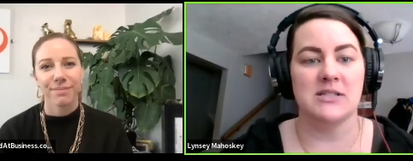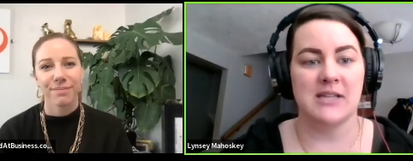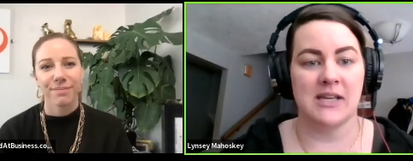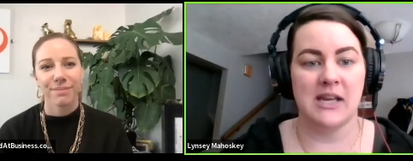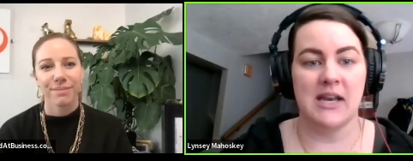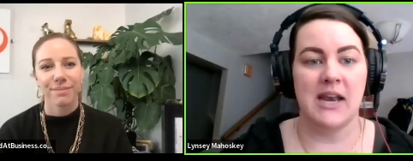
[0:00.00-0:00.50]
Speaker 1: and
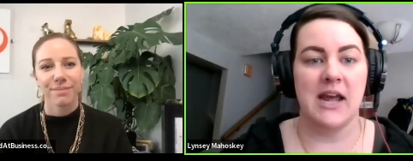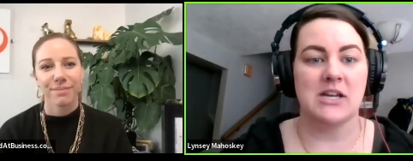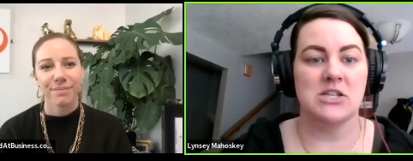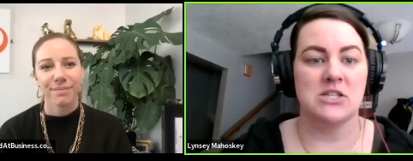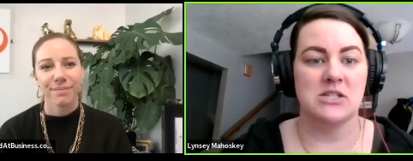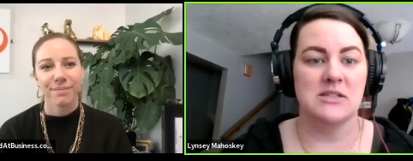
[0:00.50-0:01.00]

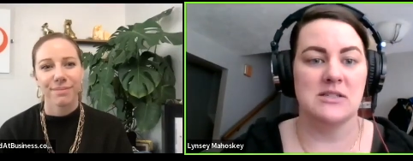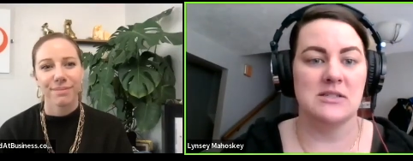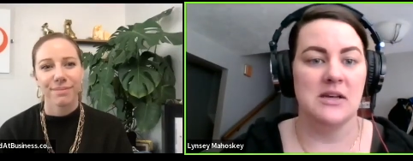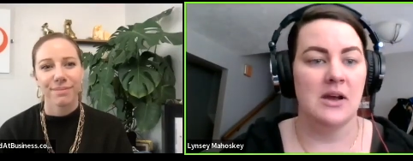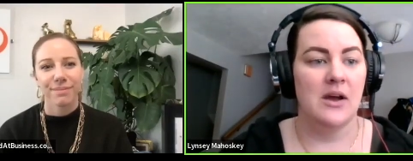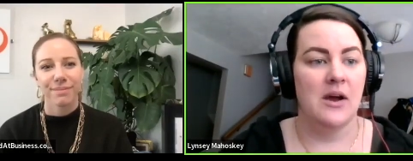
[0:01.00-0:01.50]
connections
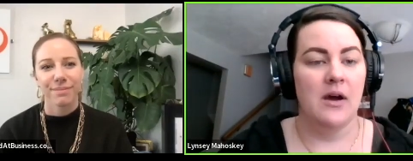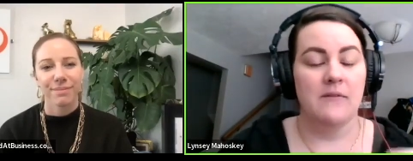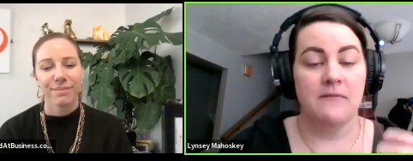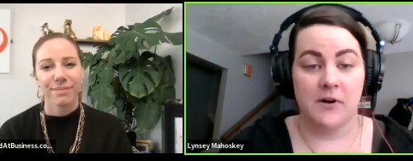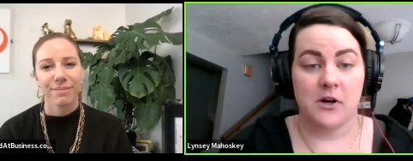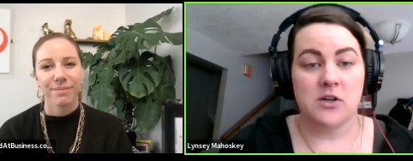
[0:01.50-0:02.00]

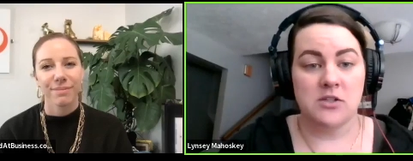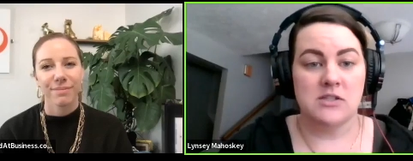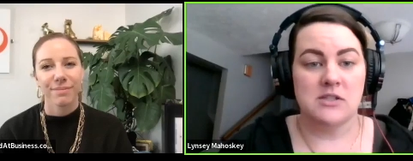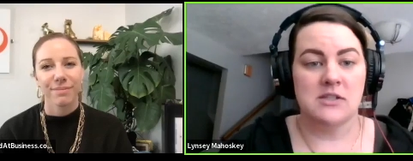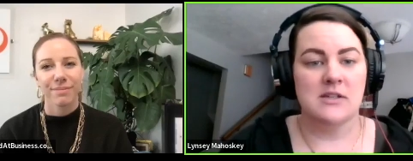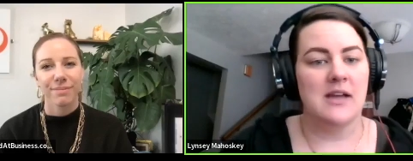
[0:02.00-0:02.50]

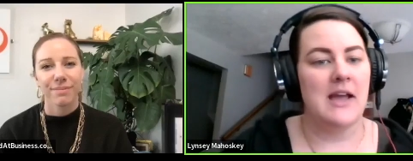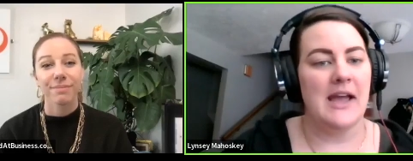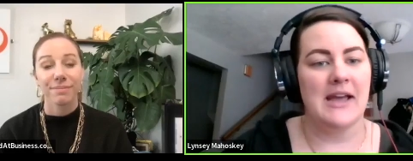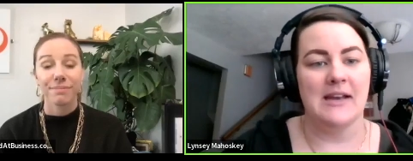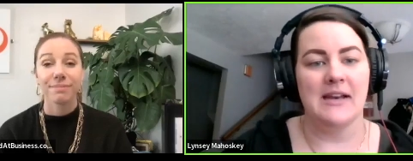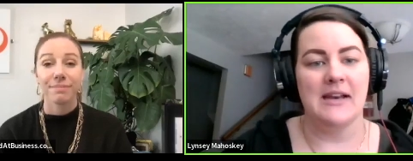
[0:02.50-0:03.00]
first.
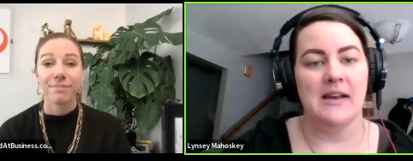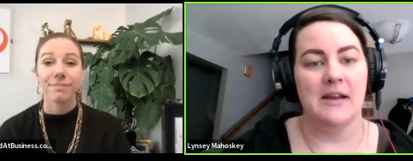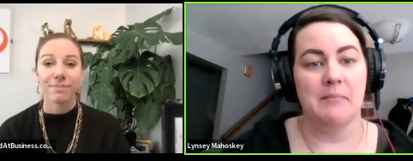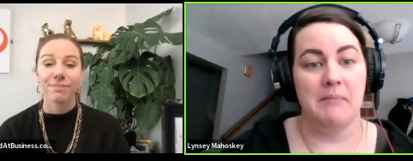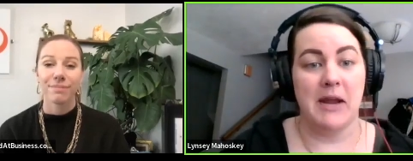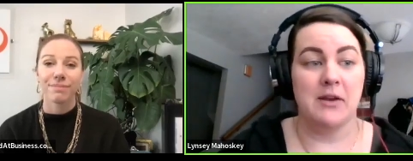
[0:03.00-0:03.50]
And
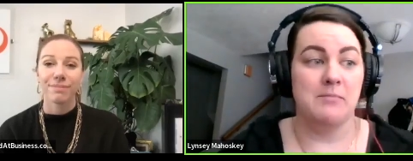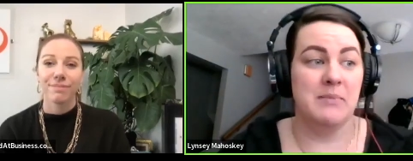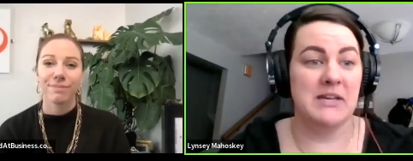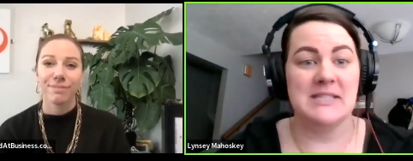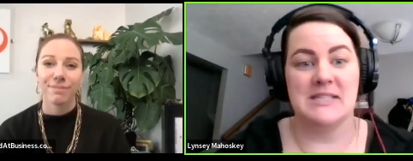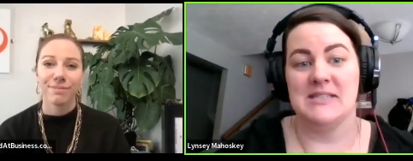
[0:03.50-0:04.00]
my
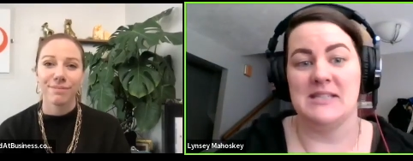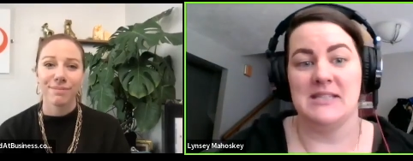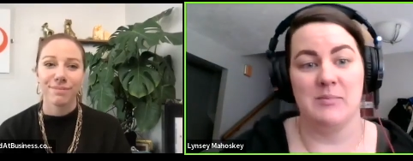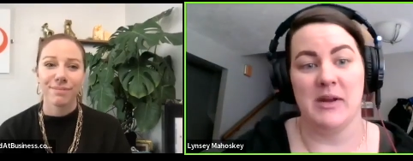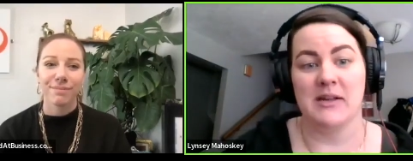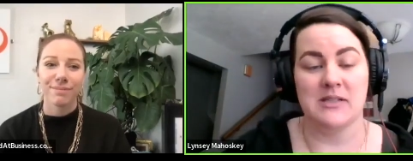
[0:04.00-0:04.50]
business has
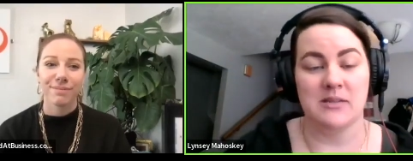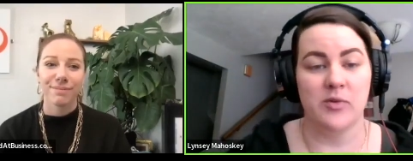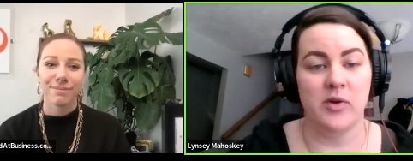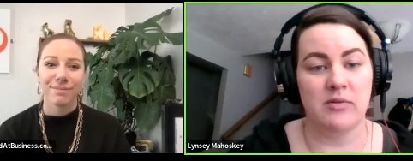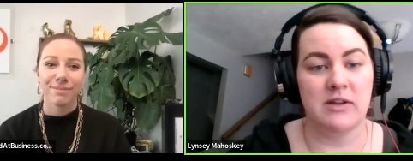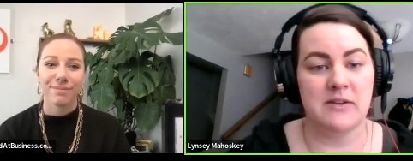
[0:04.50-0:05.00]
been
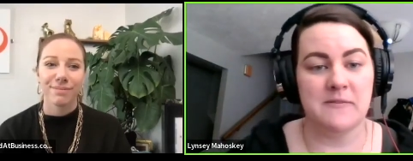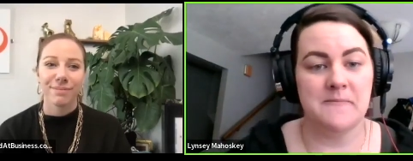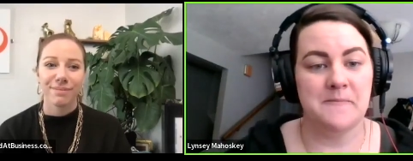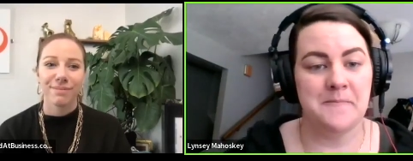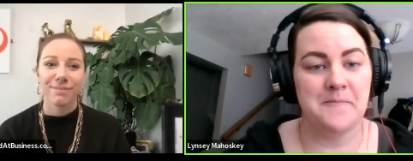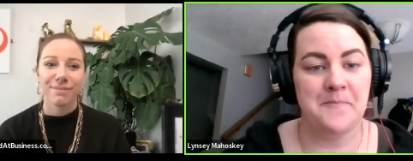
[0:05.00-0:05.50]
exploding.
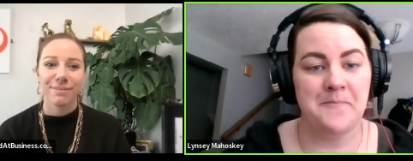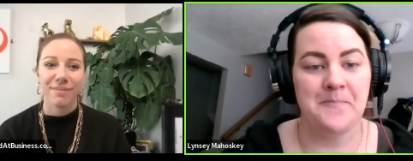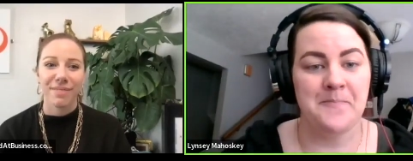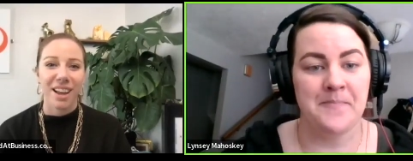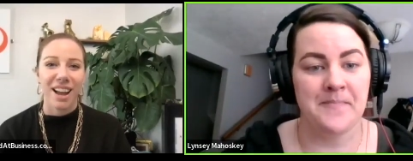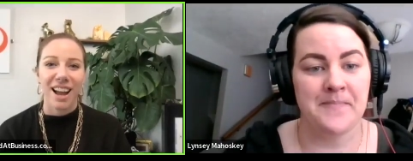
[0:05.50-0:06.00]

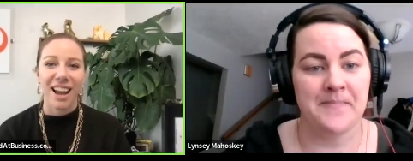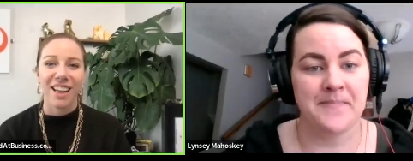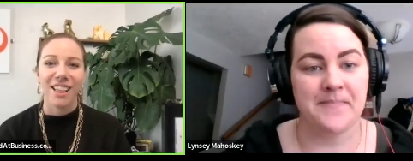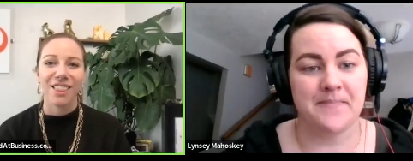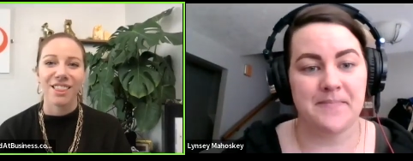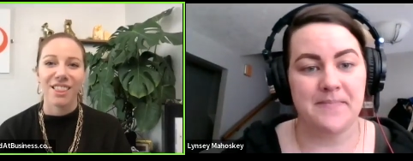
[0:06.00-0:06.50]
Speaker 2: I
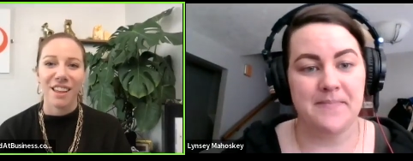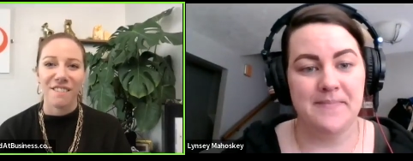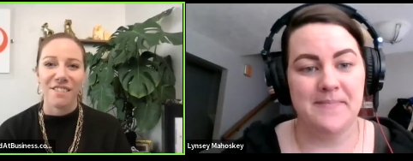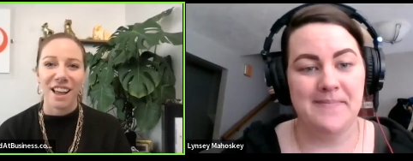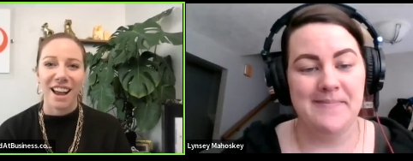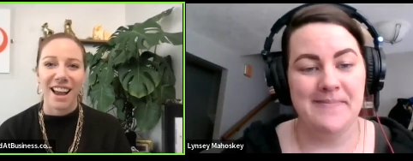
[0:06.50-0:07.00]
love
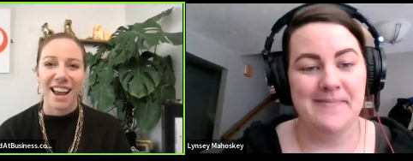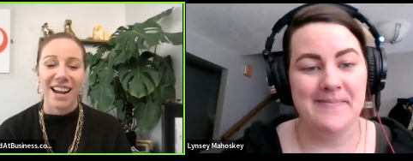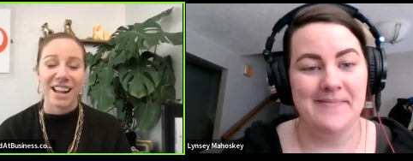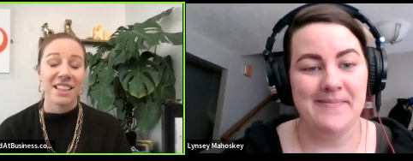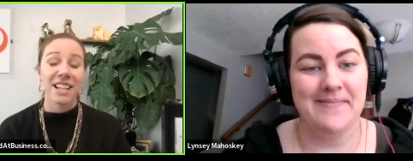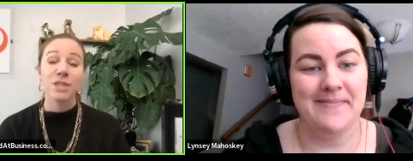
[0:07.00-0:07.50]
that. And I
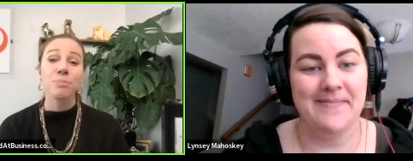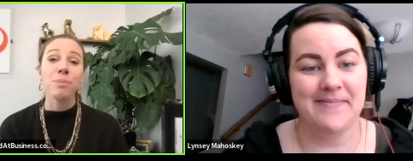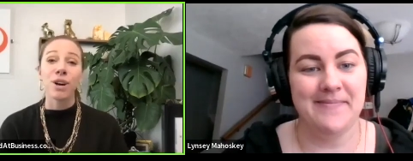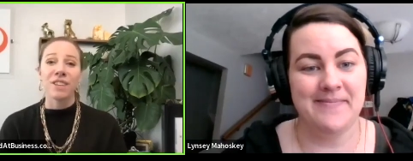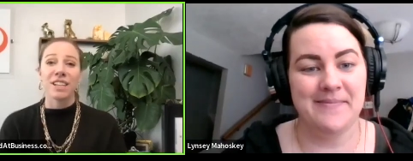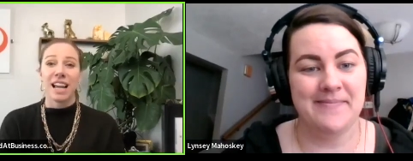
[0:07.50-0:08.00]
think that's a
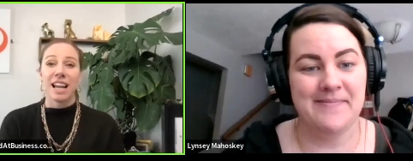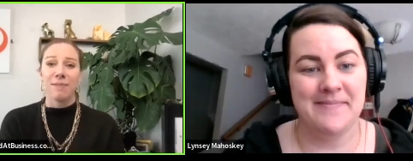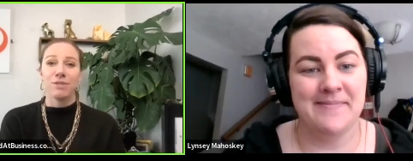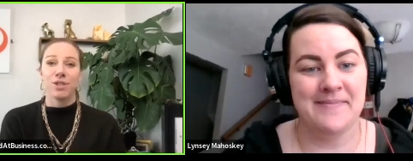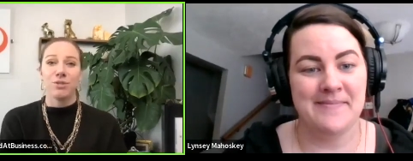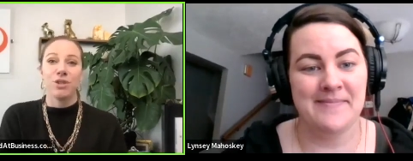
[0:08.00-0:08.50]
perfect time
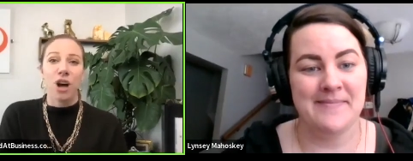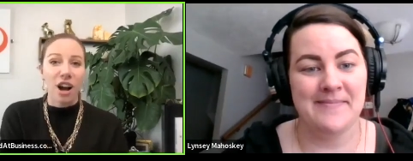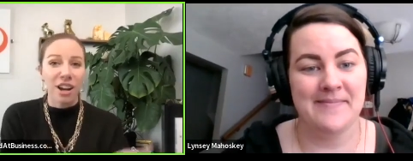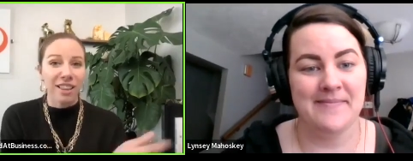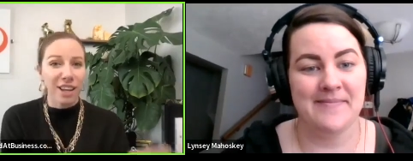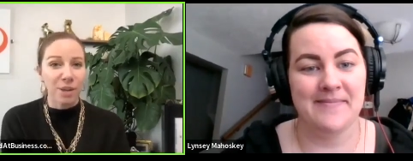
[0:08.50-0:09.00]
to talk a
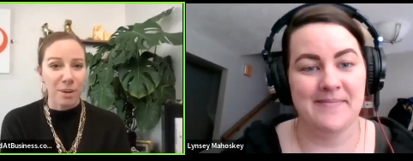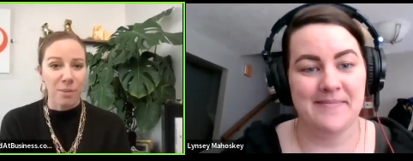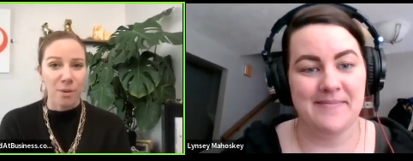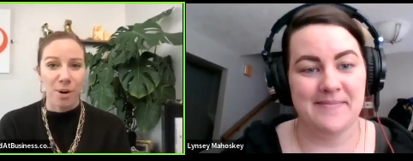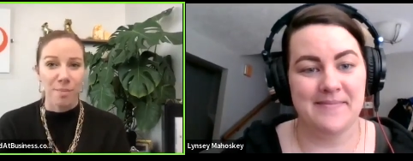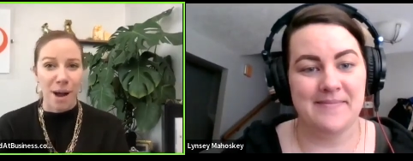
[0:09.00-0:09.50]
little bit more
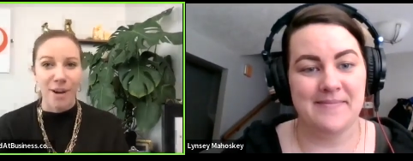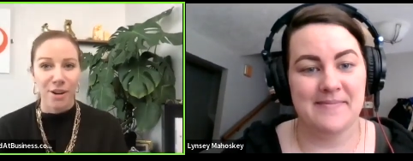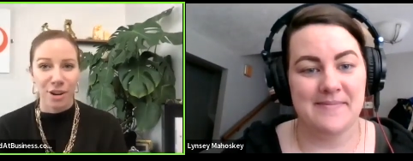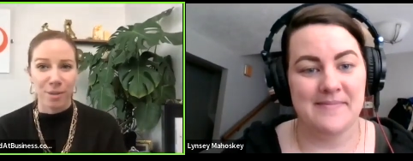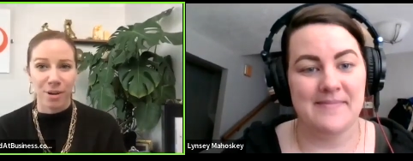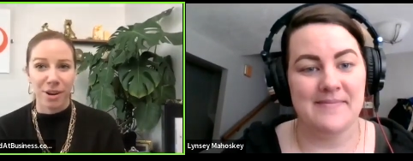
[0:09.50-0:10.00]
about your
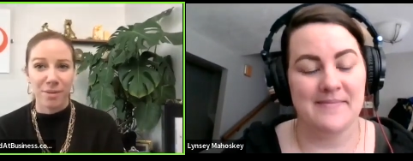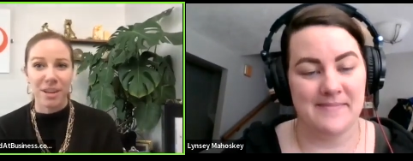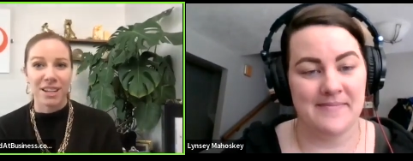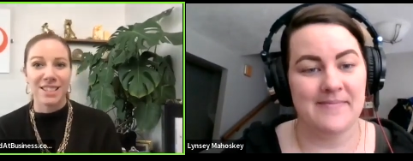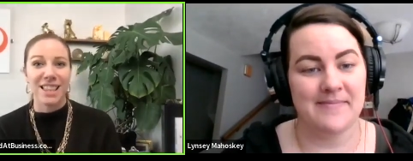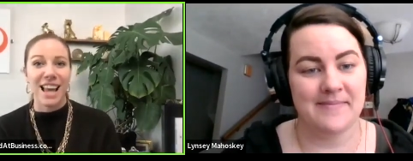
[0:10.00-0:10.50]
community, because
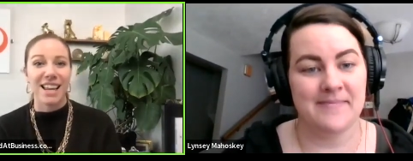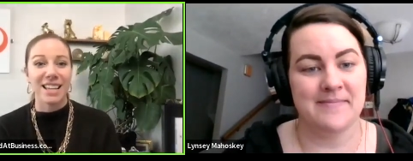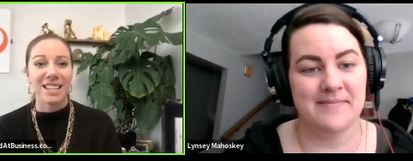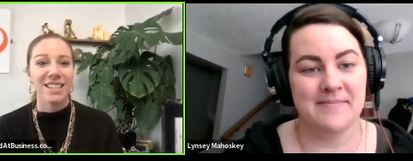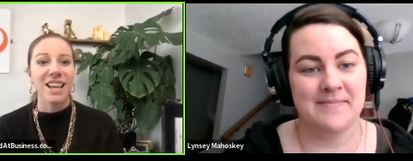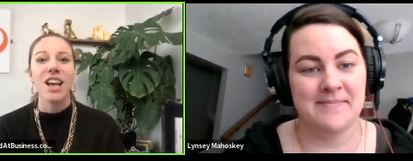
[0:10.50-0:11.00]
that is
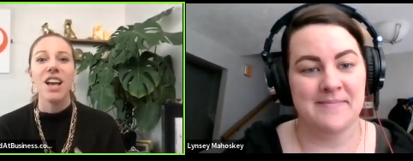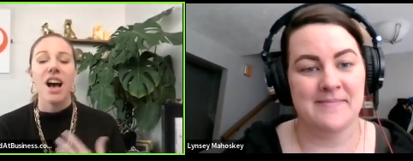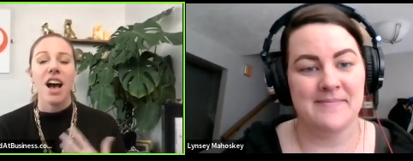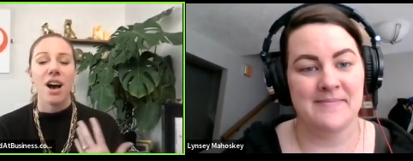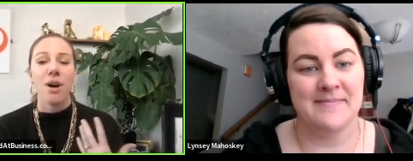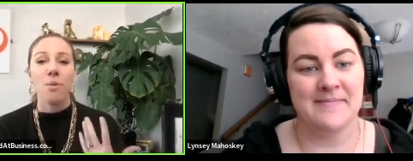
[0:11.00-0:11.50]

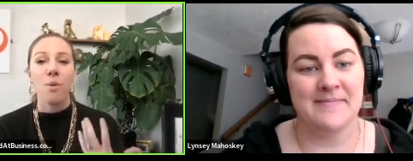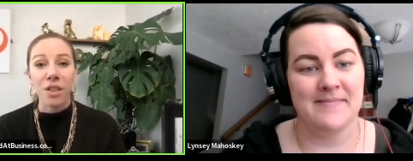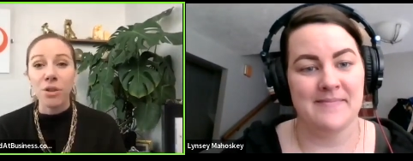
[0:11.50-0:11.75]
Uh, one of the